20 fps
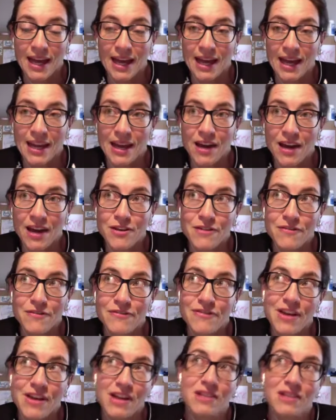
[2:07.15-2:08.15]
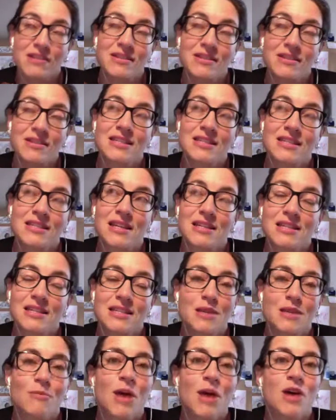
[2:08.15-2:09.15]
And I felt
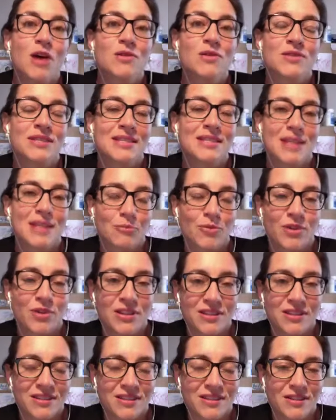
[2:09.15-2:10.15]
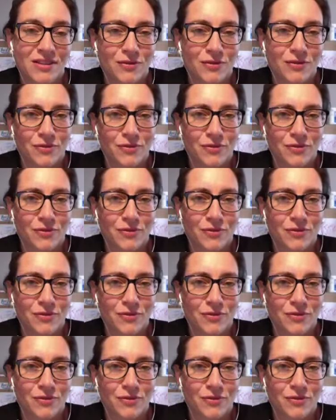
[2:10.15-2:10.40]
somehow separate